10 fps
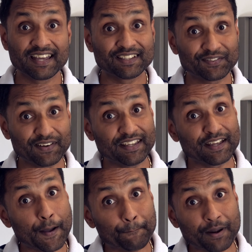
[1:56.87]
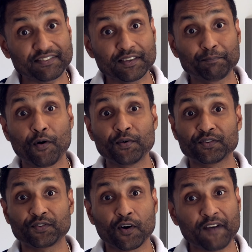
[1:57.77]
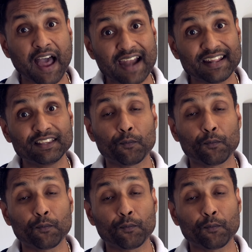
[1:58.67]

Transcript: three, plus a bonus of adding the